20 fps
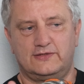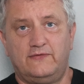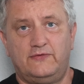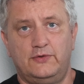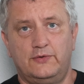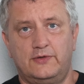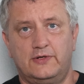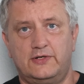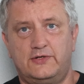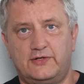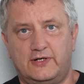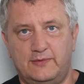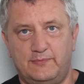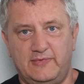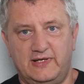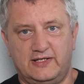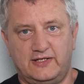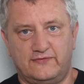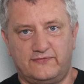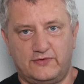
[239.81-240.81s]
If you're going to try and
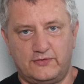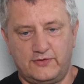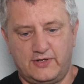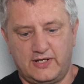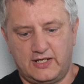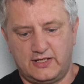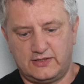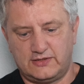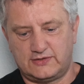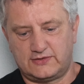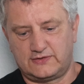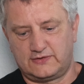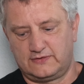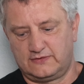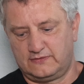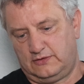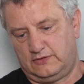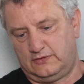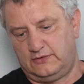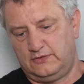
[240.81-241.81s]
make a phone case,
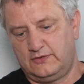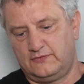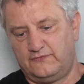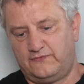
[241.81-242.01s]
you can